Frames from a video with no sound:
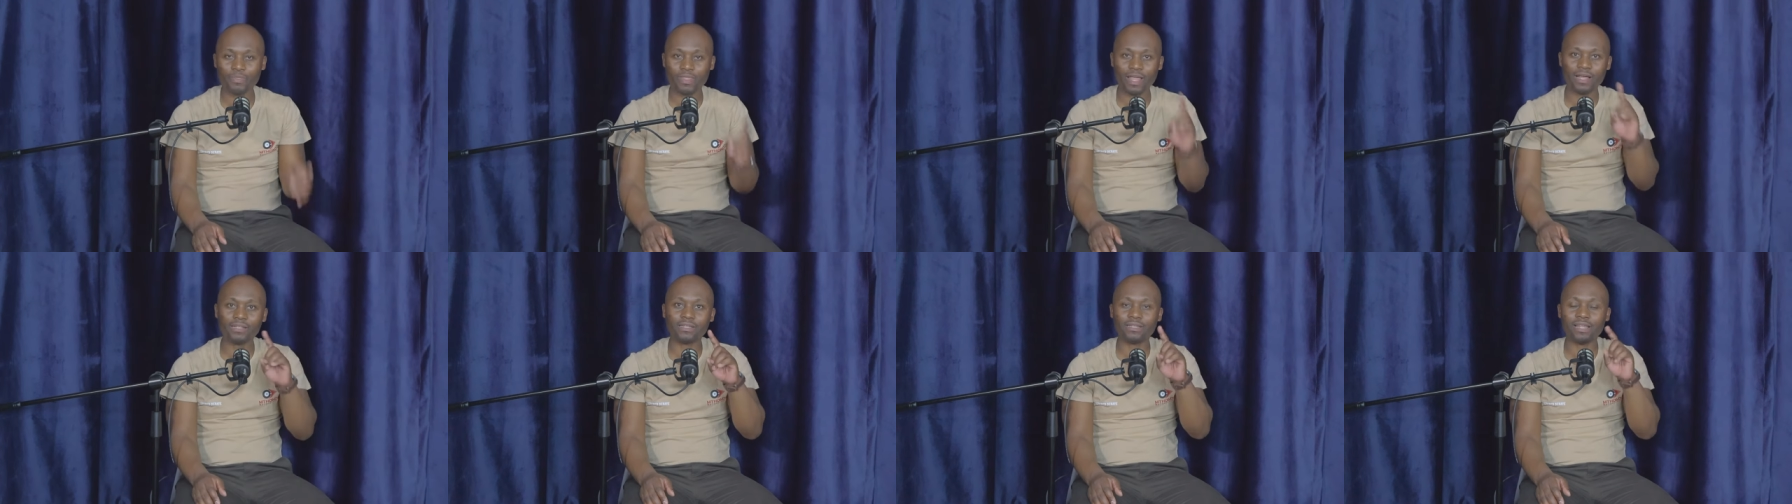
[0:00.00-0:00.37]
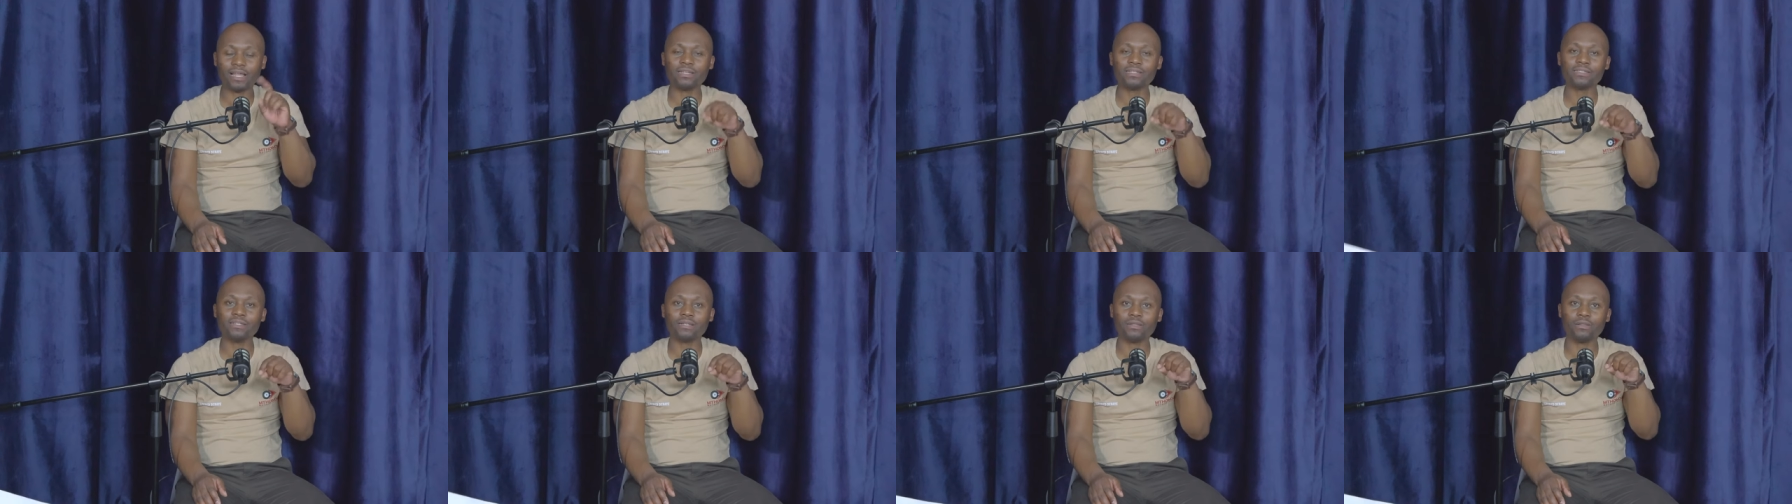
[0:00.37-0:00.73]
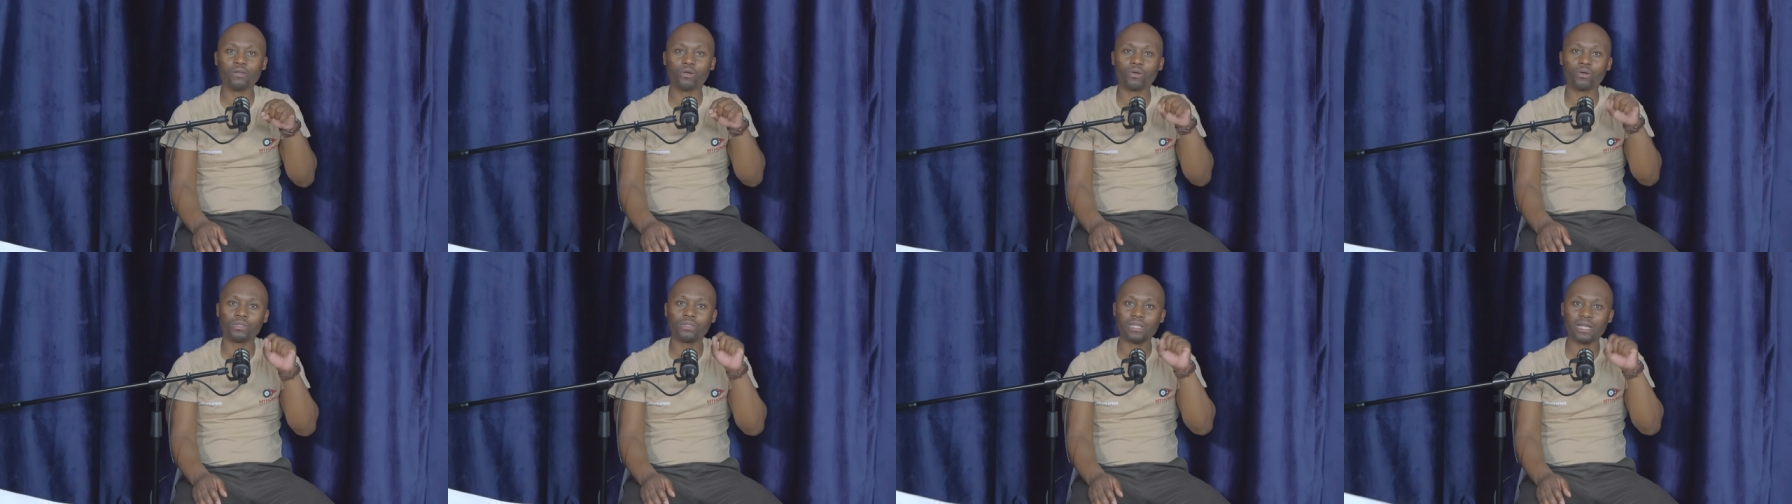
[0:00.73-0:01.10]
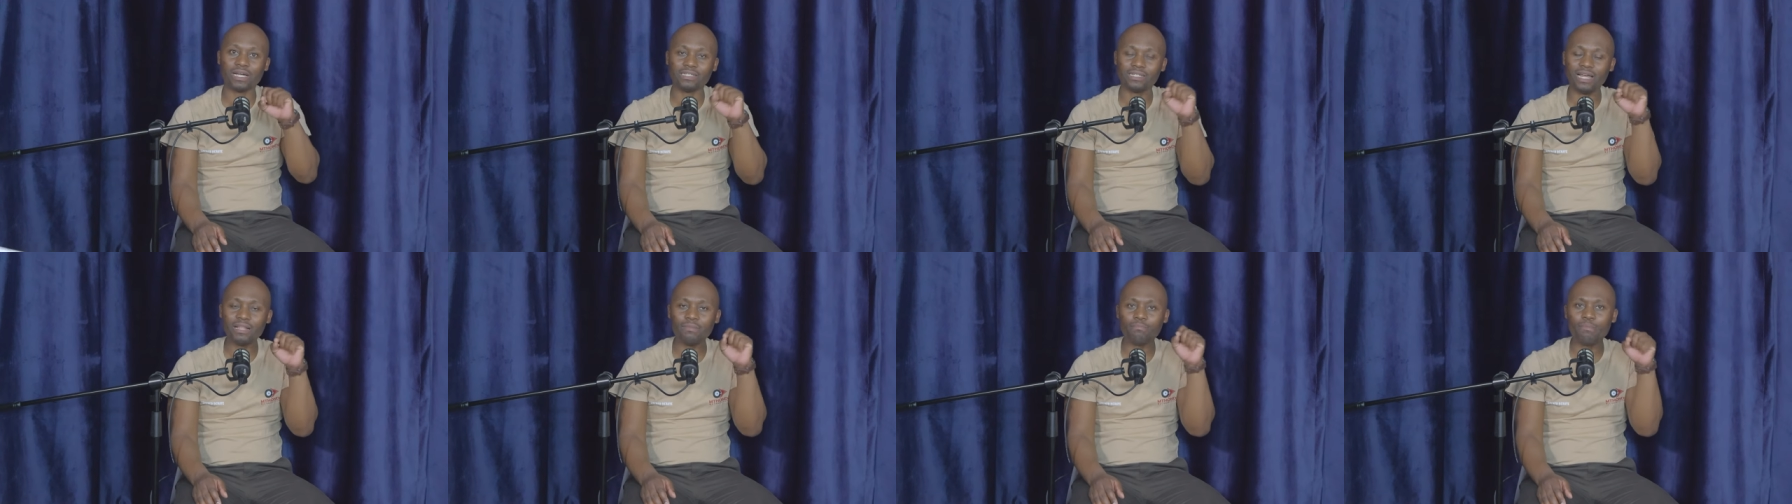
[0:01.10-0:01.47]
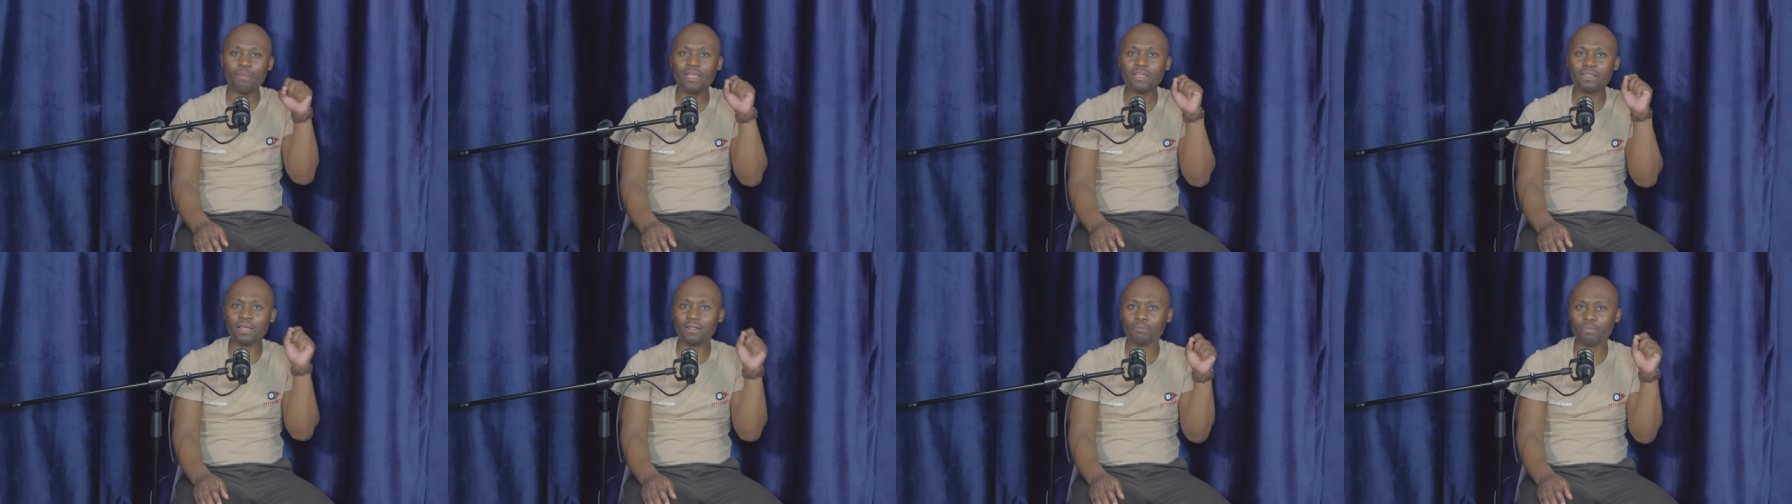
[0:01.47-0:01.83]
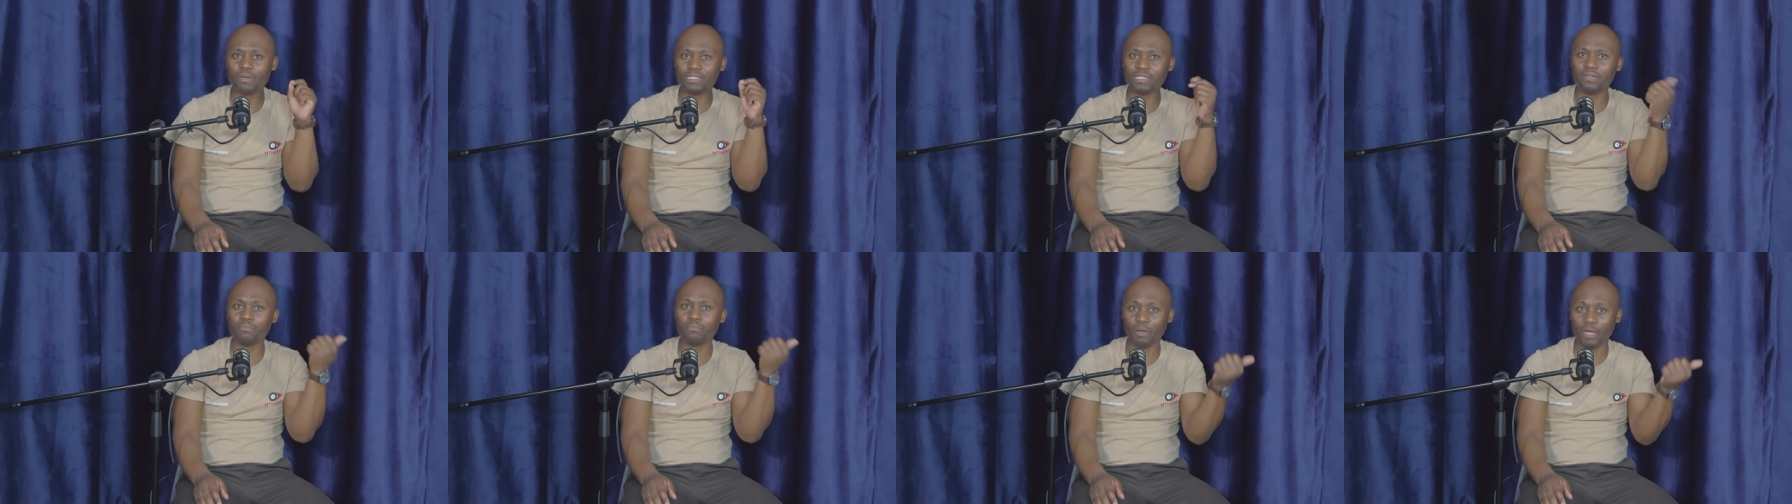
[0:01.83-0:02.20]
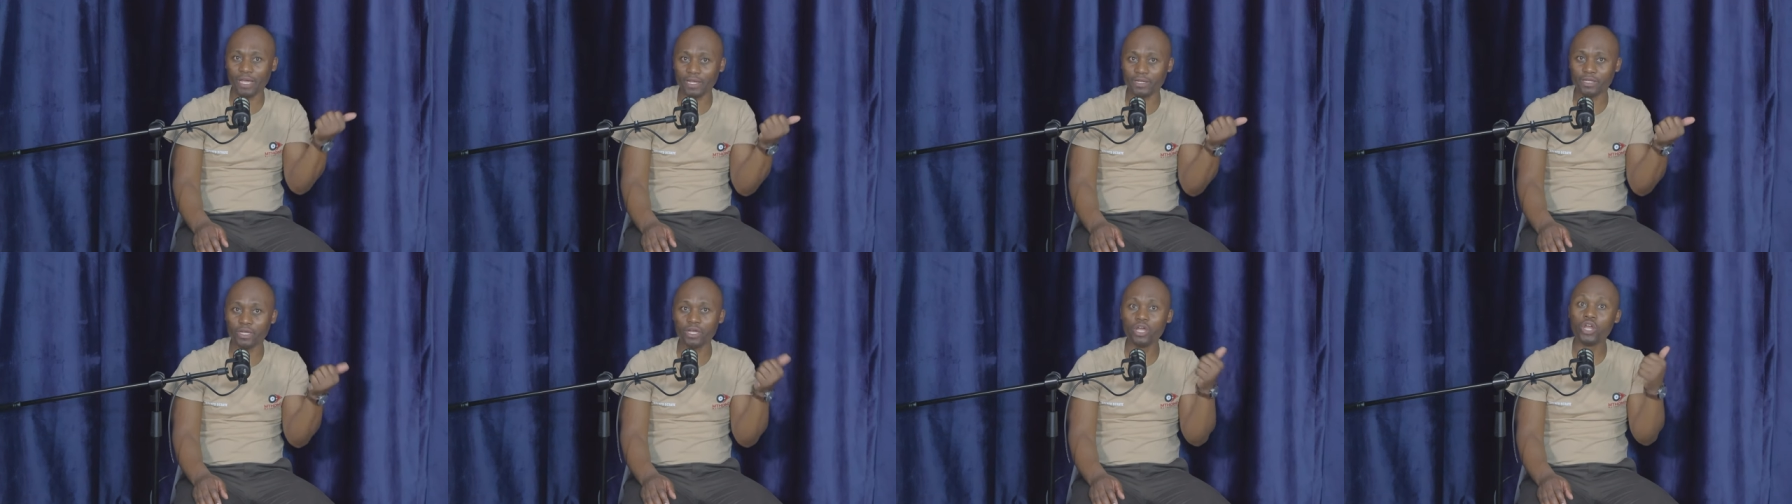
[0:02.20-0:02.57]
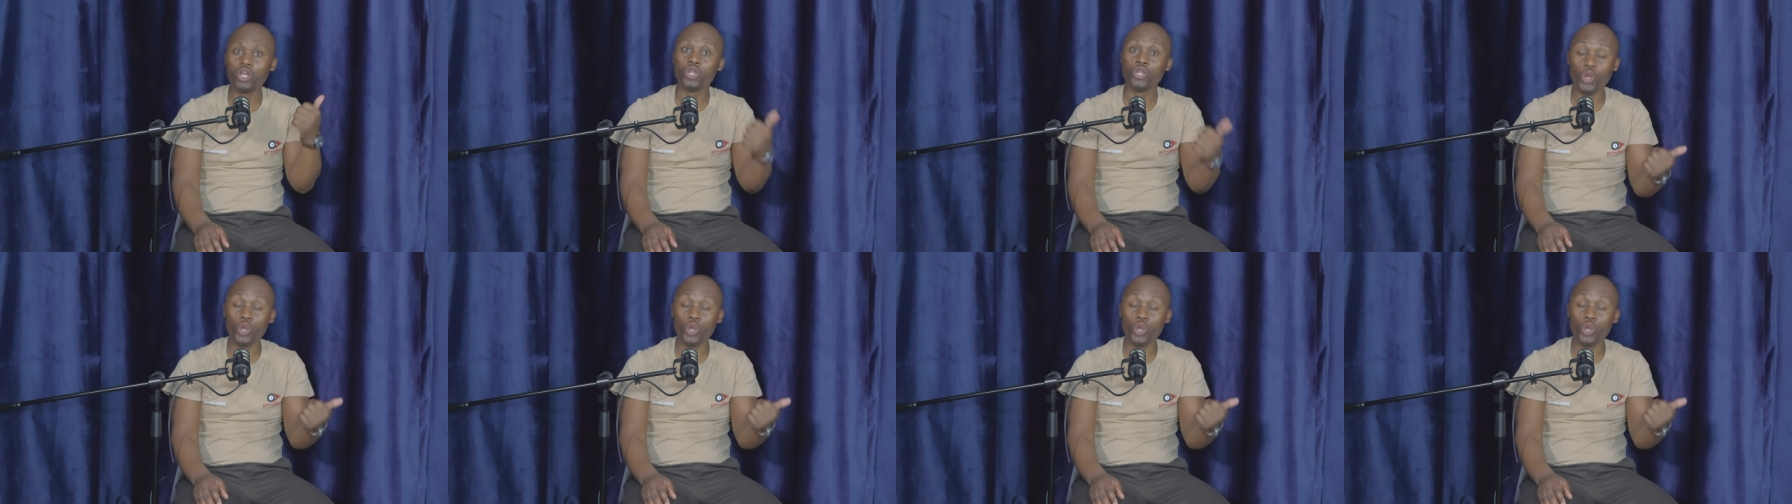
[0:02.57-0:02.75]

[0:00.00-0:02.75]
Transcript: That does look does that make that person bad?